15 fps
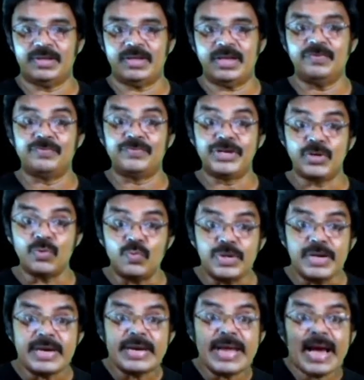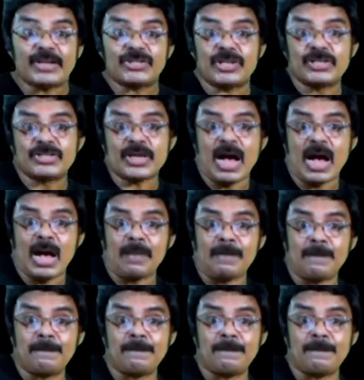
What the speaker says: If nuclear reactions are